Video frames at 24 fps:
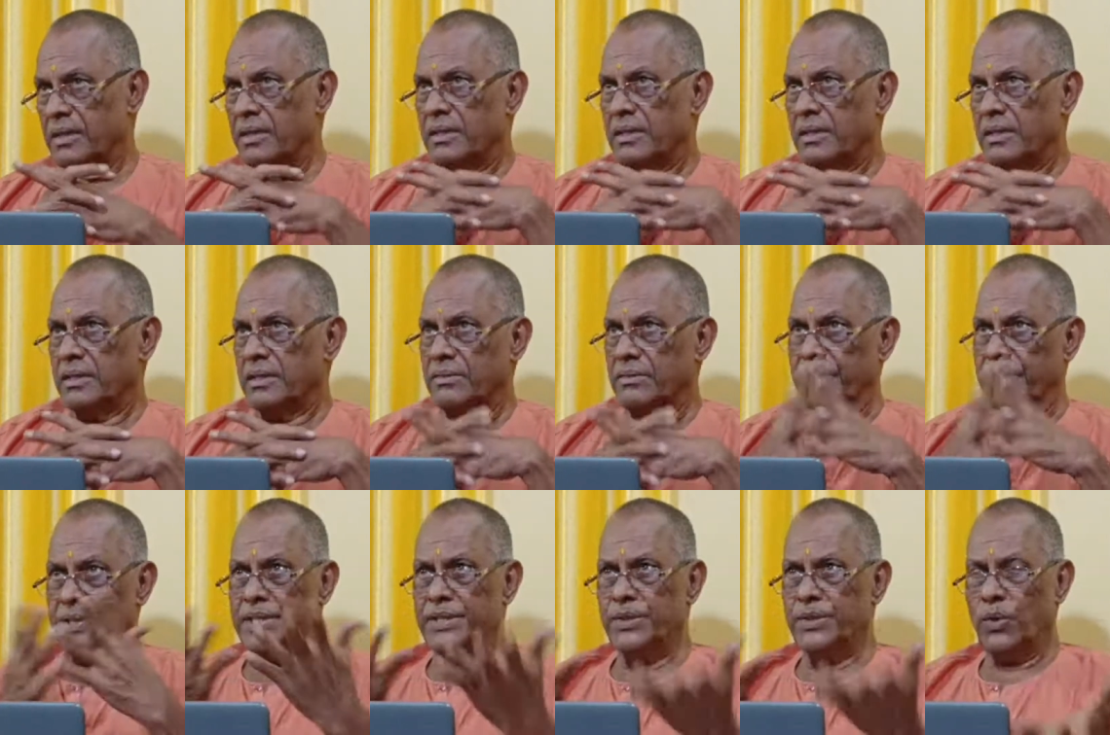
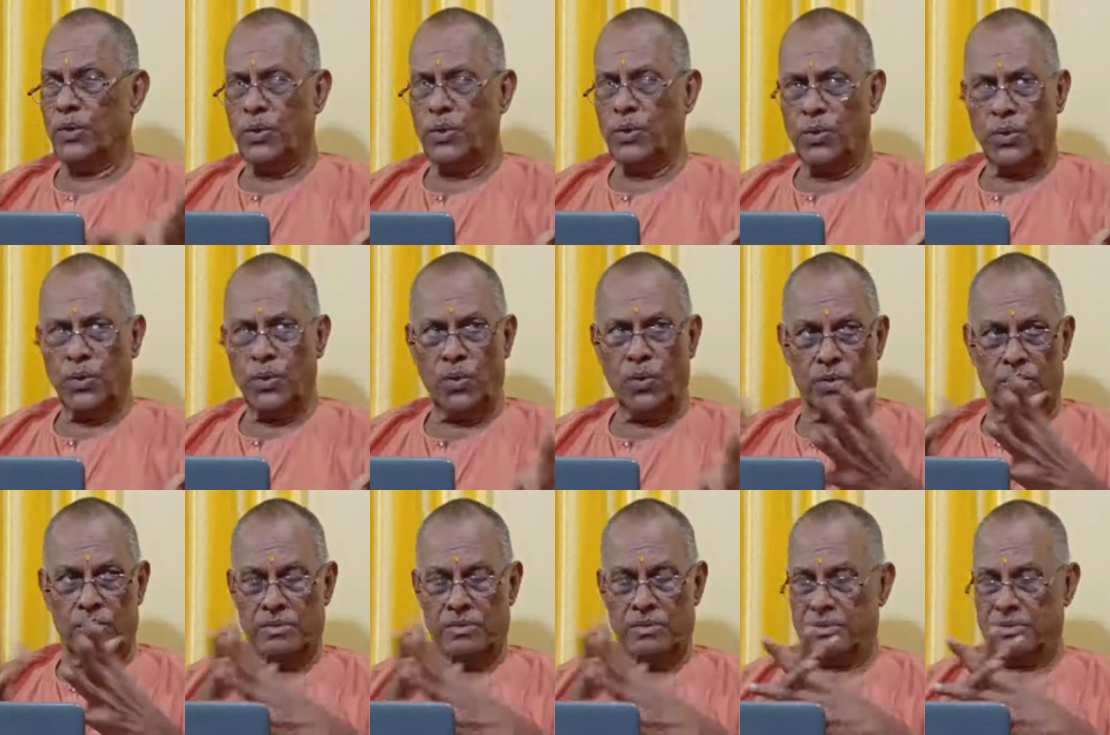We don't know
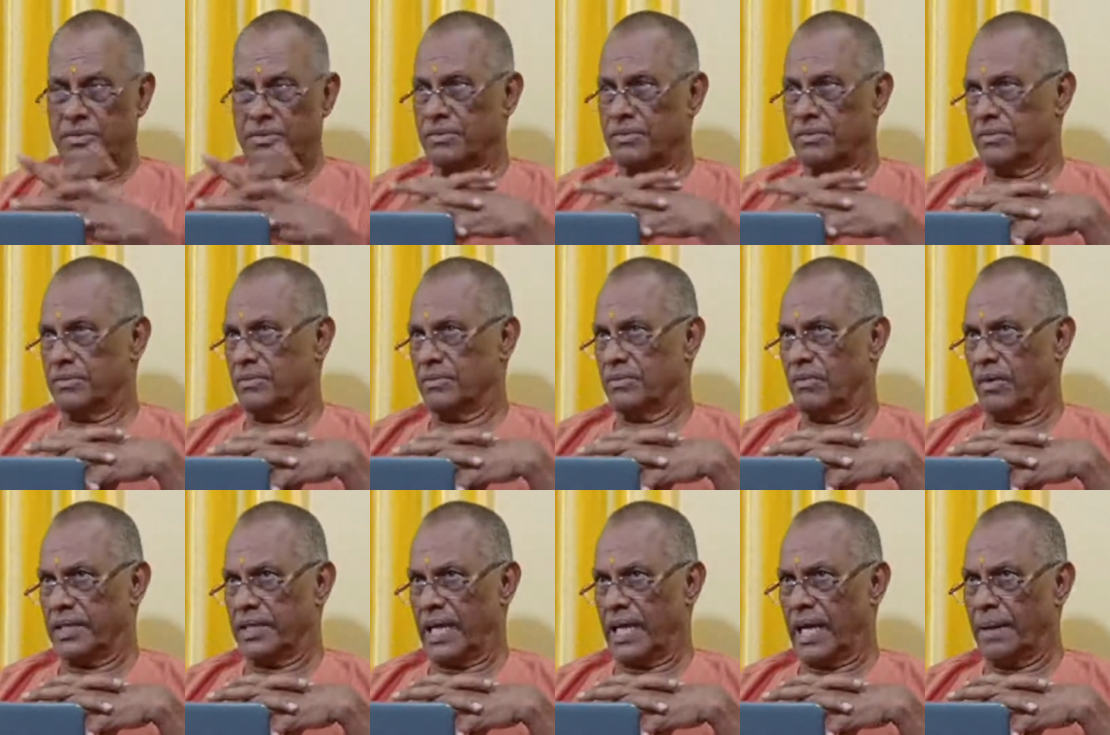
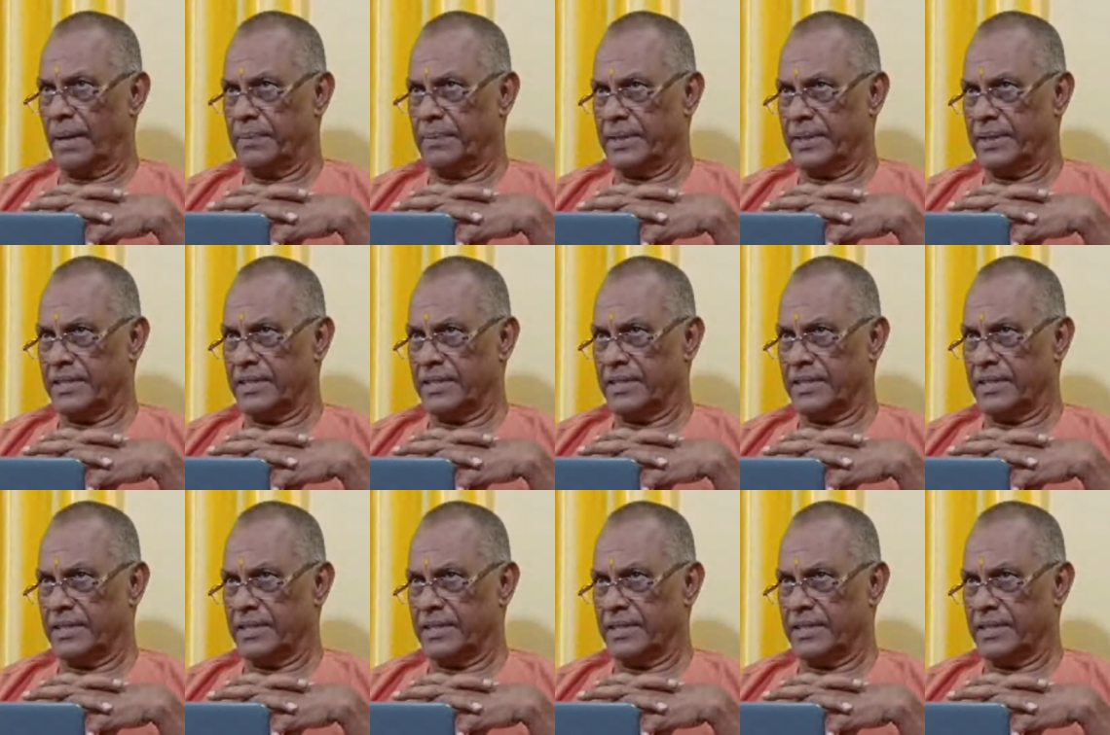what happened.